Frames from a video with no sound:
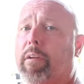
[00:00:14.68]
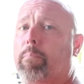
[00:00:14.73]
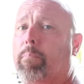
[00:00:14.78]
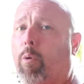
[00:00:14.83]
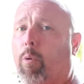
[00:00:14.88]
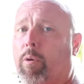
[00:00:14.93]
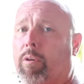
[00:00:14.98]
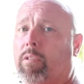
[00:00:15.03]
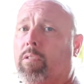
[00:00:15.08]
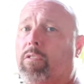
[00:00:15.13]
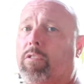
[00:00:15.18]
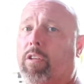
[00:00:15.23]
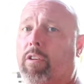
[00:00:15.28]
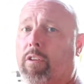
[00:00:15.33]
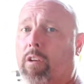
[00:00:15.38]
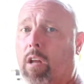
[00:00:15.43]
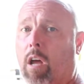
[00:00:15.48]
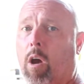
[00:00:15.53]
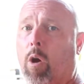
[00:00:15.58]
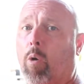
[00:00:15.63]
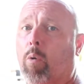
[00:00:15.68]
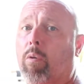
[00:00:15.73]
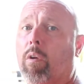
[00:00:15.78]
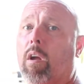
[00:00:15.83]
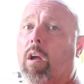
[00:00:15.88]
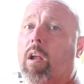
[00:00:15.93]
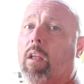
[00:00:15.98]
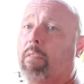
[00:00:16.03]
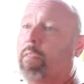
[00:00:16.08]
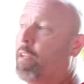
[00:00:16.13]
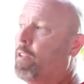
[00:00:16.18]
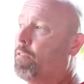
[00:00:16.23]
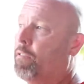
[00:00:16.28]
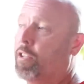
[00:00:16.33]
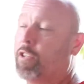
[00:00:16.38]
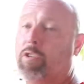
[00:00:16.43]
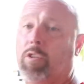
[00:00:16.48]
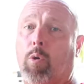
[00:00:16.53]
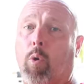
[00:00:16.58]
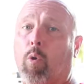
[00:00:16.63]
important to know, that
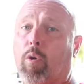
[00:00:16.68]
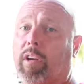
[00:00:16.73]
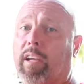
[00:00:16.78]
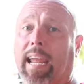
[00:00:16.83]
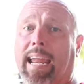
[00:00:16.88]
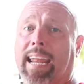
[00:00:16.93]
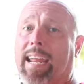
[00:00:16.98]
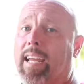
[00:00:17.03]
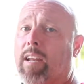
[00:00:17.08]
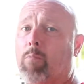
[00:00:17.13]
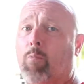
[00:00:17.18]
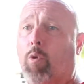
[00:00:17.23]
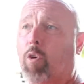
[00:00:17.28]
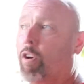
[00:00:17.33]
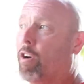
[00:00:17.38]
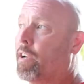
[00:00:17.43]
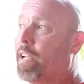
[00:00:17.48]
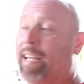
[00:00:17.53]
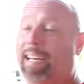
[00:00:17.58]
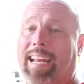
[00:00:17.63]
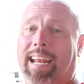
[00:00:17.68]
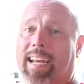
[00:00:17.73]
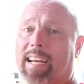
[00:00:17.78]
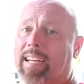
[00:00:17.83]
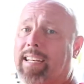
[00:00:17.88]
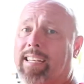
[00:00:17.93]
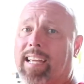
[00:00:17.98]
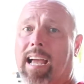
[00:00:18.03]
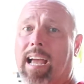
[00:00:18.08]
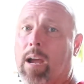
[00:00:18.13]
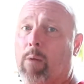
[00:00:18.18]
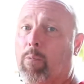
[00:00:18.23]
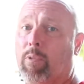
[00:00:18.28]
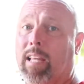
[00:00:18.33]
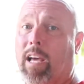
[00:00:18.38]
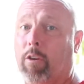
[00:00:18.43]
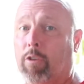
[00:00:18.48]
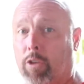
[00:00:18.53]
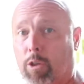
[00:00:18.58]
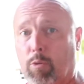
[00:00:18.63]
this door can work at any time
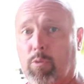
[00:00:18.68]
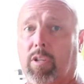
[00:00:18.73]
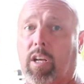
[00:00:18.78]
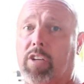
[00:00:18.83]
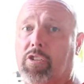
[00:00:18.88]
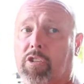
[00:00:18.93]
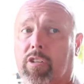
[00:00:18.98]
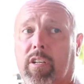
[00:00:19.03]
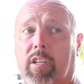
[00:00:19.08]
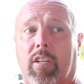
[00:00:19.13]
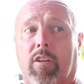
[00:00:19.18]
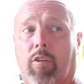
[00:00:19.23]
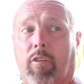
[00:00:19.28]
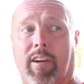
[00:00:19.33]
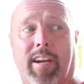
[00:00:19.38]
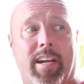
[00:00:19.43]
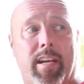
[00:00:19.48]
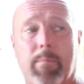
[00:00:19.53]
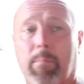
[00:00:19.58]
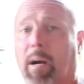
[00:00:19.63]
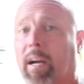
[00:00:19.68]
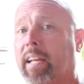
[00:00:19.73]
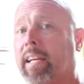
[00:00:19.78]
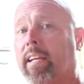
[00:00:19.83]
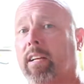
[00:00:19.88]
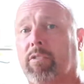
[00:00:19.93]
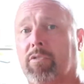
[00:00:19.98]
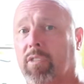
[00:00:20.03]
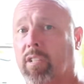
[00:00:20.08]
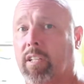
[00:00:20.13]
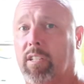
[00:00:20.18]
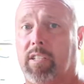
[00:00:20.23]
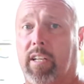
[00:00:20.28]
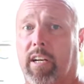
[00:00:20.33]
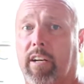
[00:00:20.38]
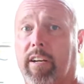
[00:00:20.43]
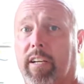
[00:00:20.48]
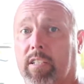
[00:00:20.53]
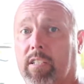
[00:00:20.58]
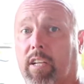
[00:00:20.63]
without you touching it or anybody else in this
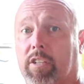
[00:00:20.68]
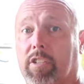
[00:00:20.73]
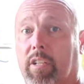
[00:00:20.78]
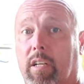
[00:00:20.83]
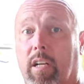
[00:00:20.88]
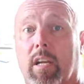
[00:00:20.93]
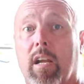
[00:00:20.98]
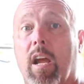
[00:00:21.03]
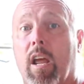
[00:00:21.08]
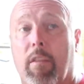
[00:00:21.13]
area touching it.